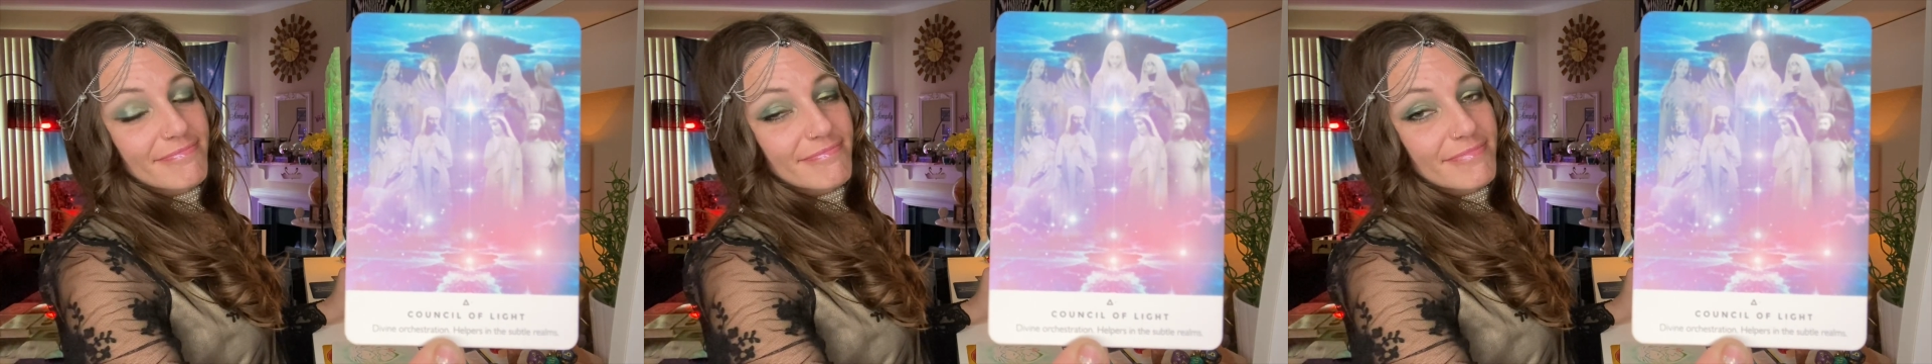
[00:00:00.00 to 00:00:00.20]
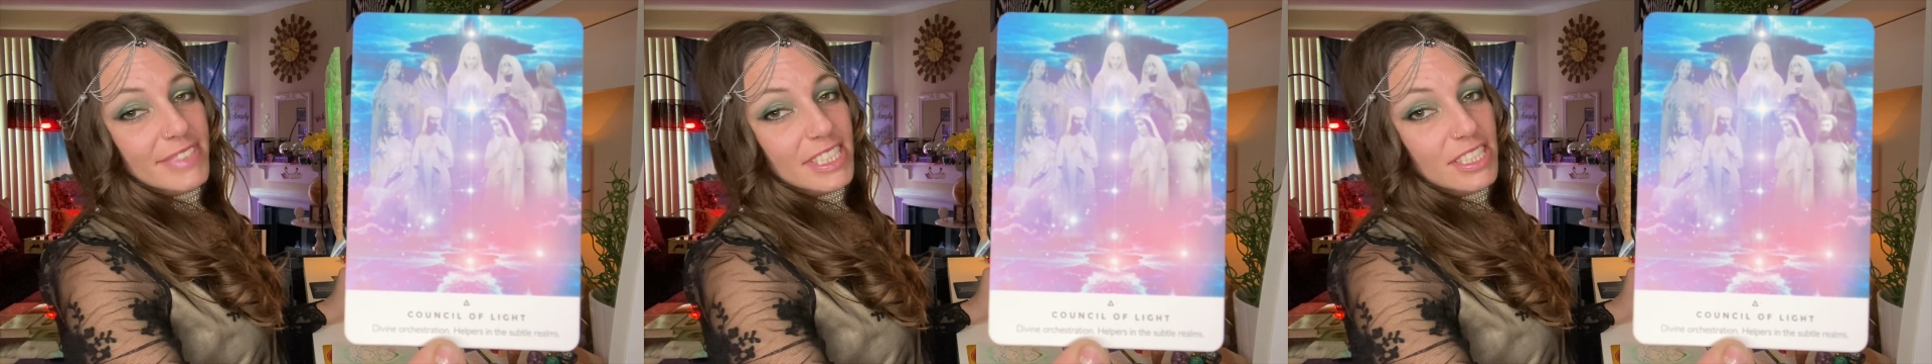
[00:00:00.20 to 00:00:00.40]

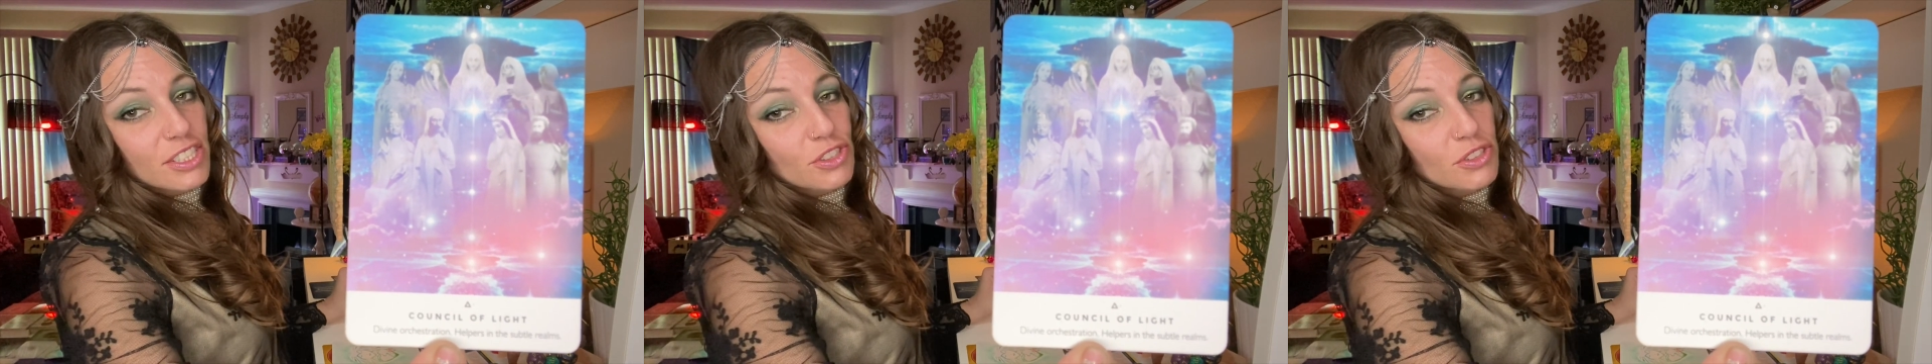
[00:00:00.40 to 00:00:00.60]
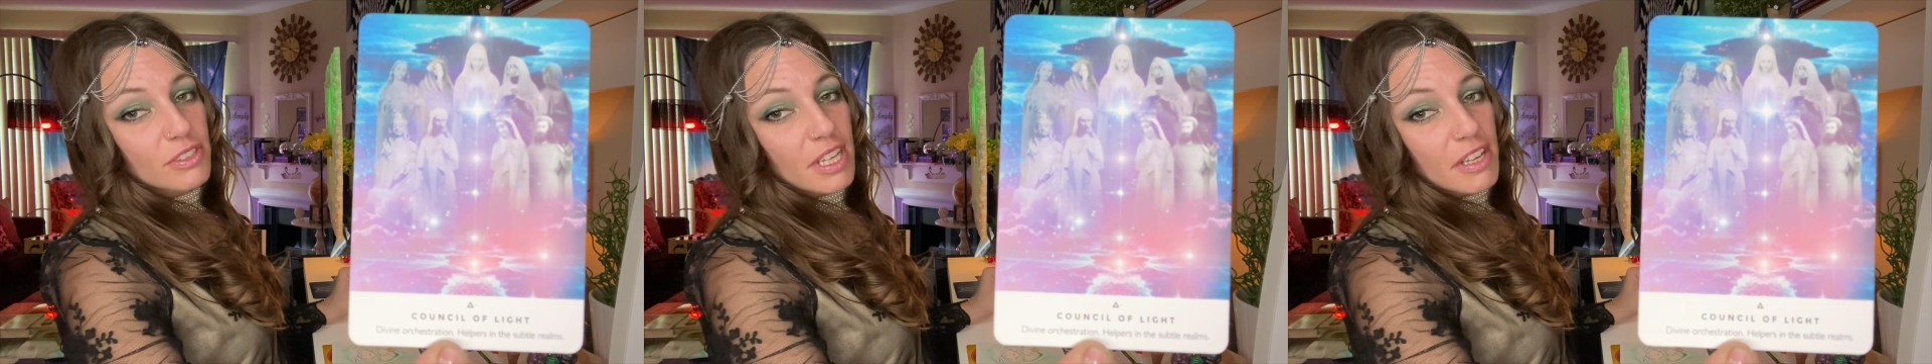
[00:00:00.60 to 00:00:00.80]
This is
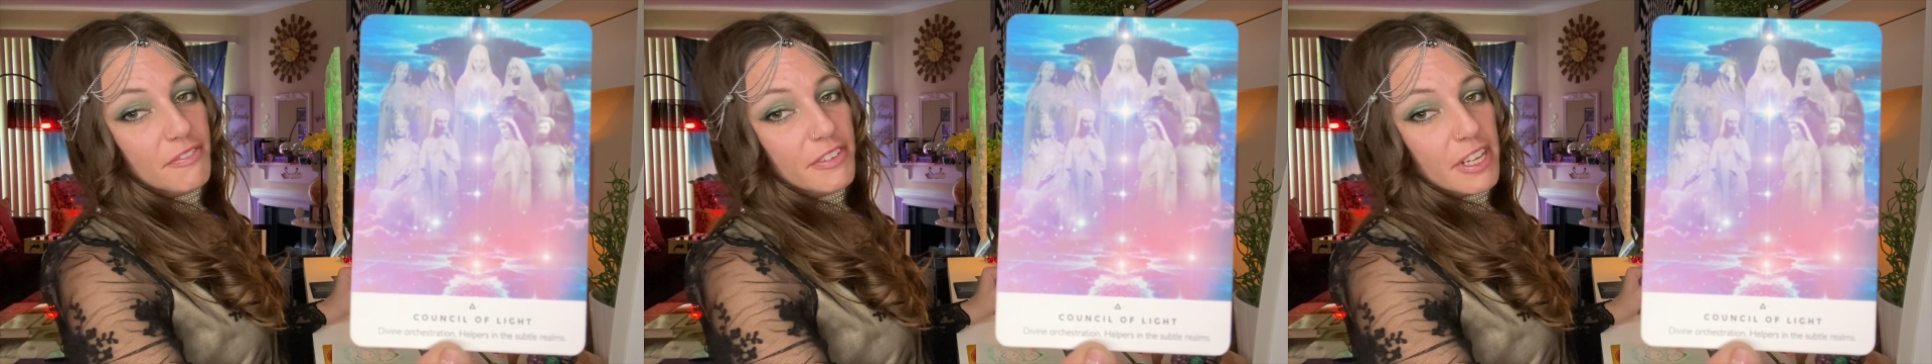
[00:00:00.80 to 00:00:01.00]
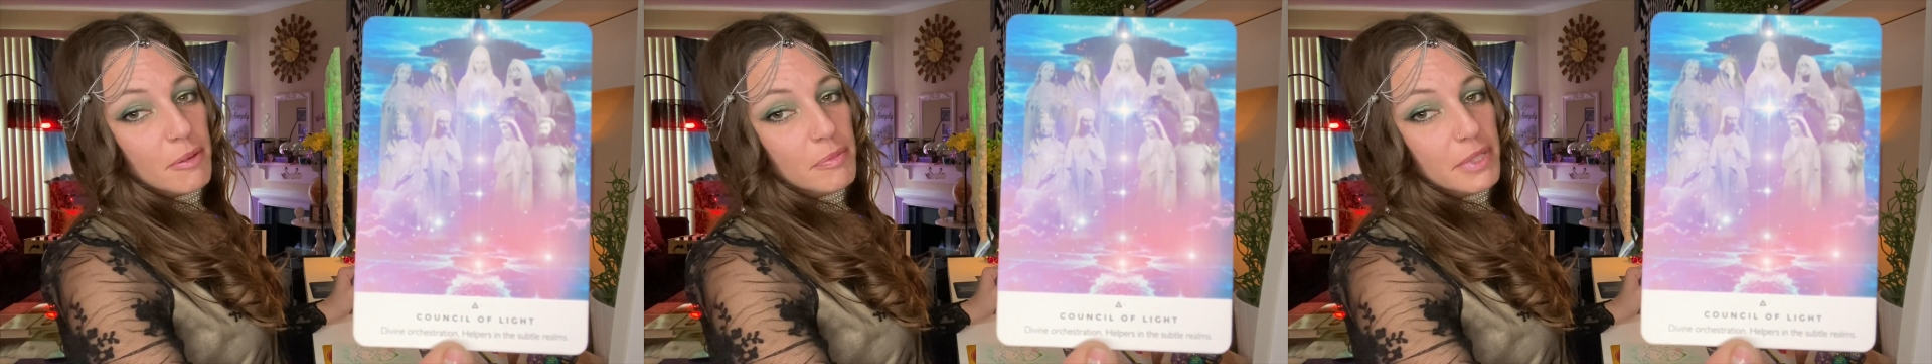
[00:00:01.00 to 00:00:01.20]
your light
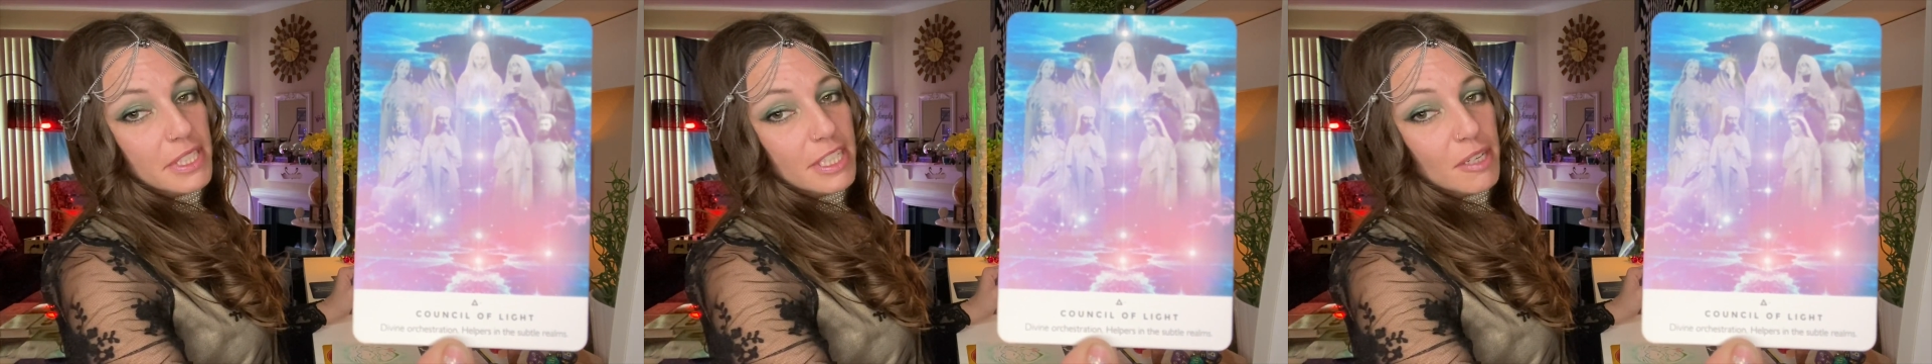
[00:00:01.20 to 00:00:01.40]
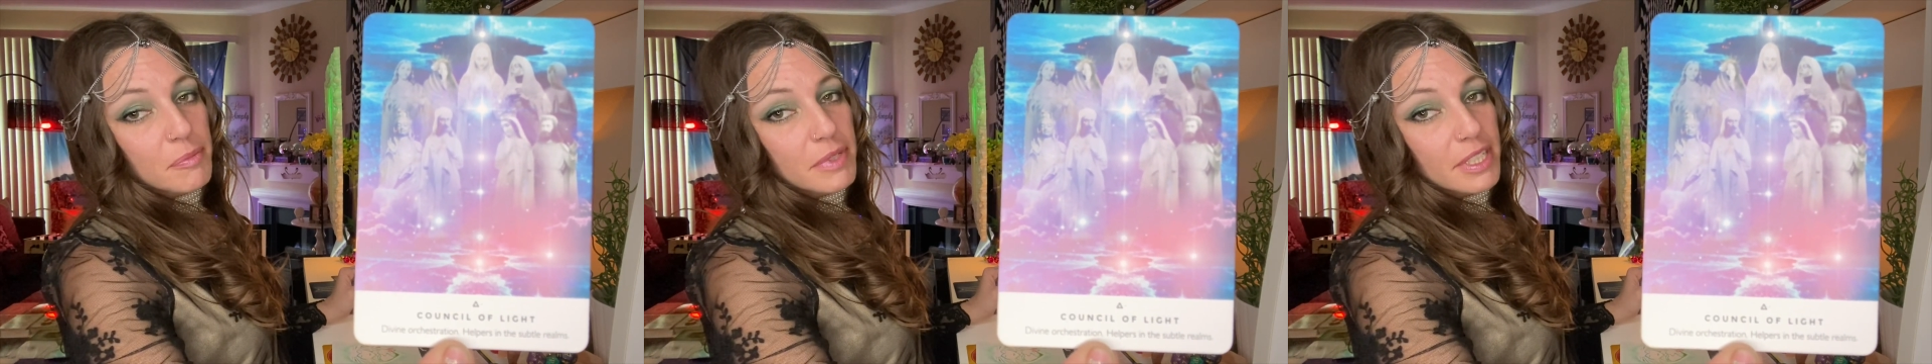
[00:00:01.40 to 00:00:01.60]
family
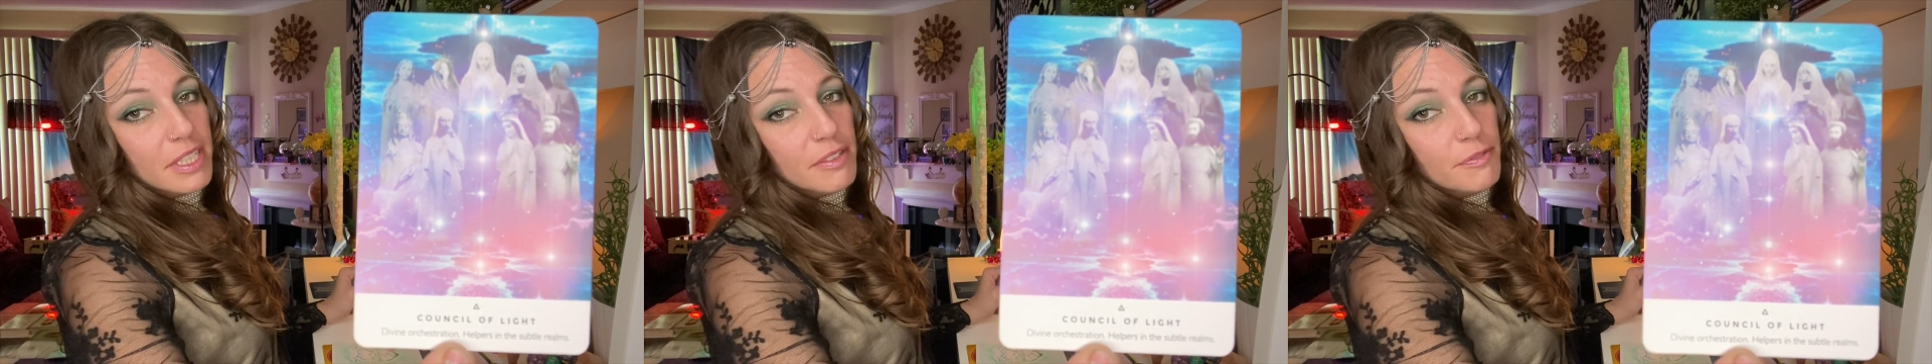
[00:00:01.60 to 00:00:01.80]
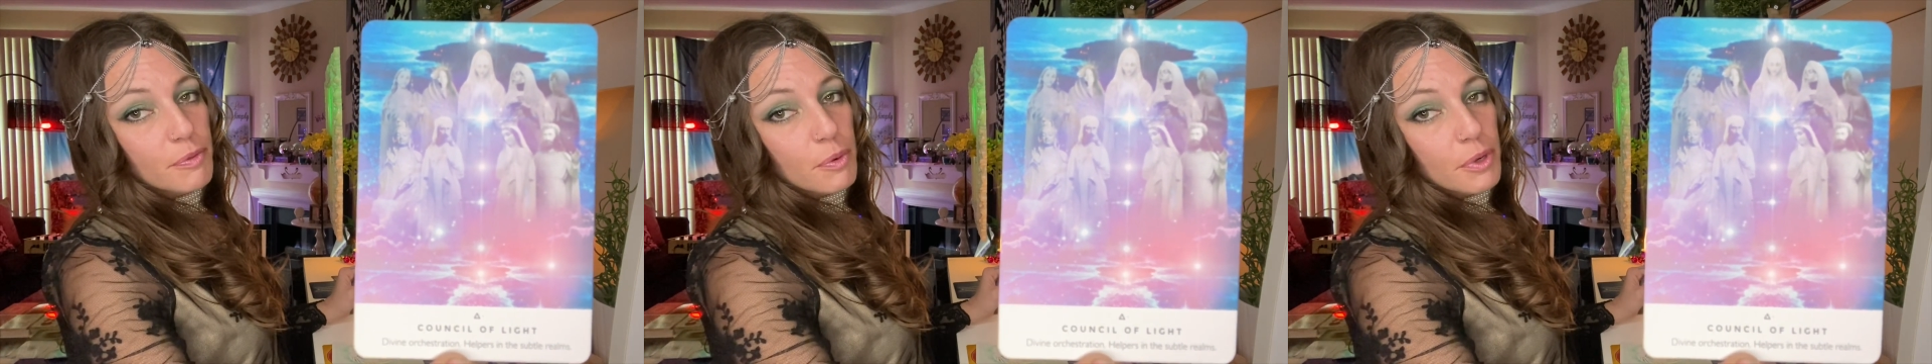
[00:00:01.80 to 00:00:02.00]
coming
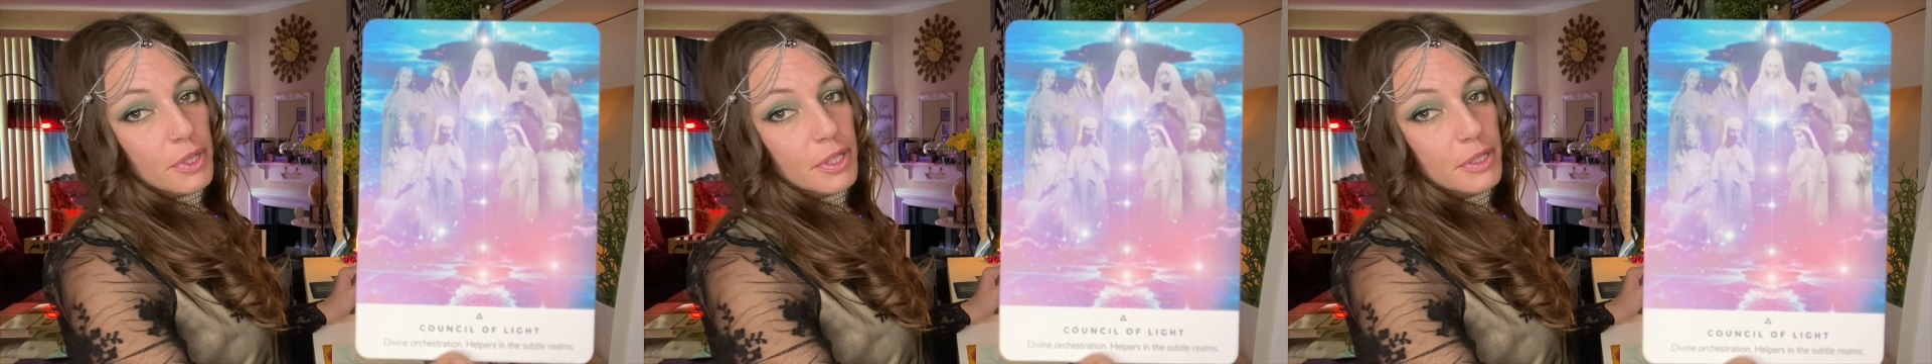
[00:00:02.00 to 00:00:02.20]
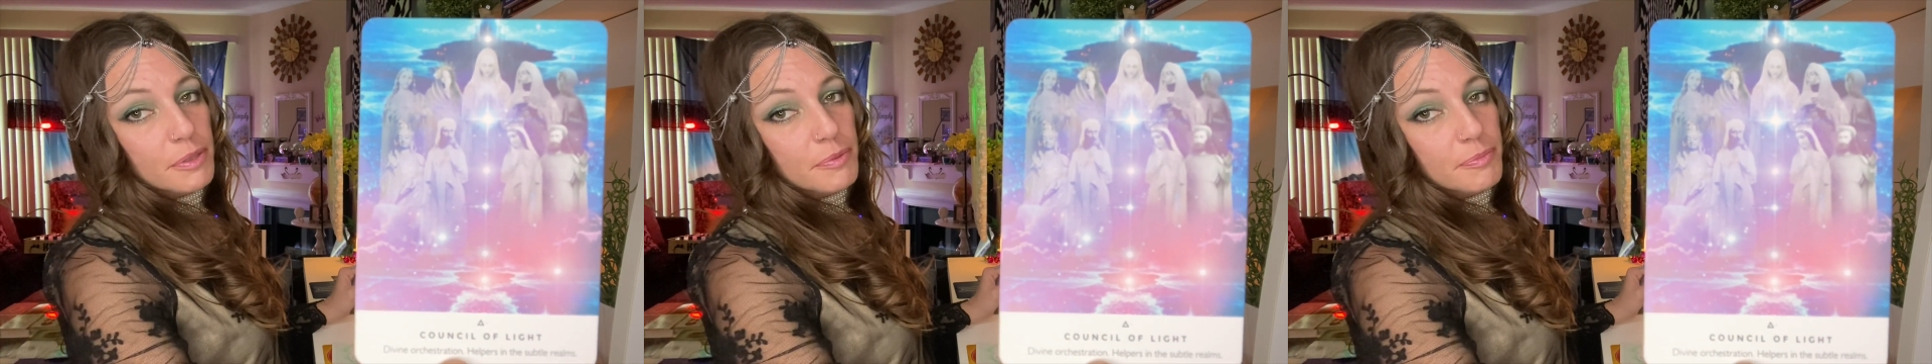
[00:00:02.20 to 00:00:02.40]
in for
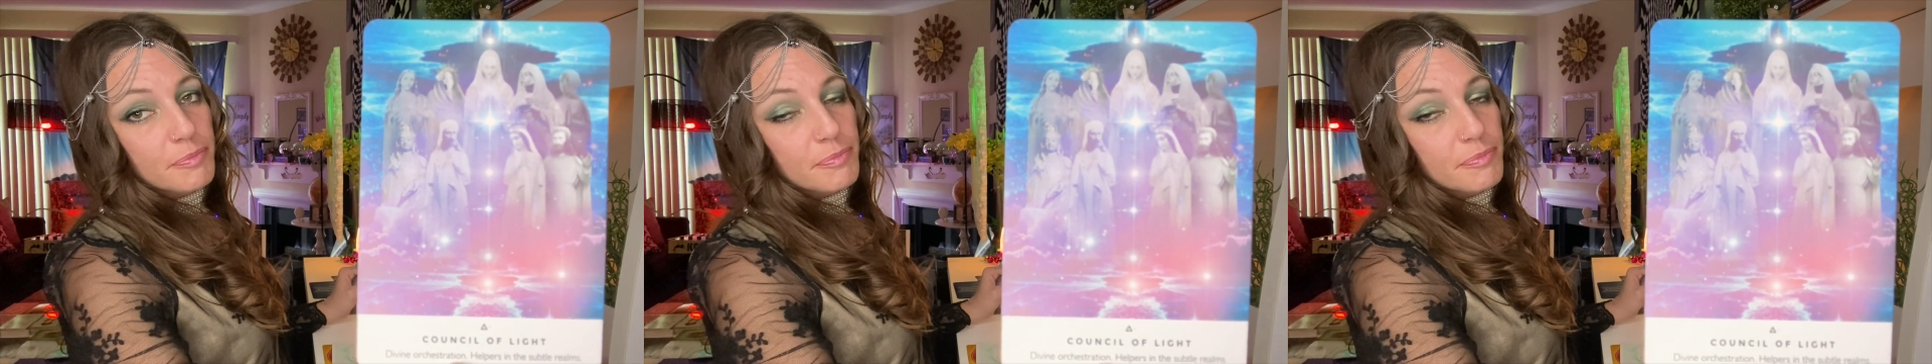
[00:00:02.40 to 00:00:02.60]
you.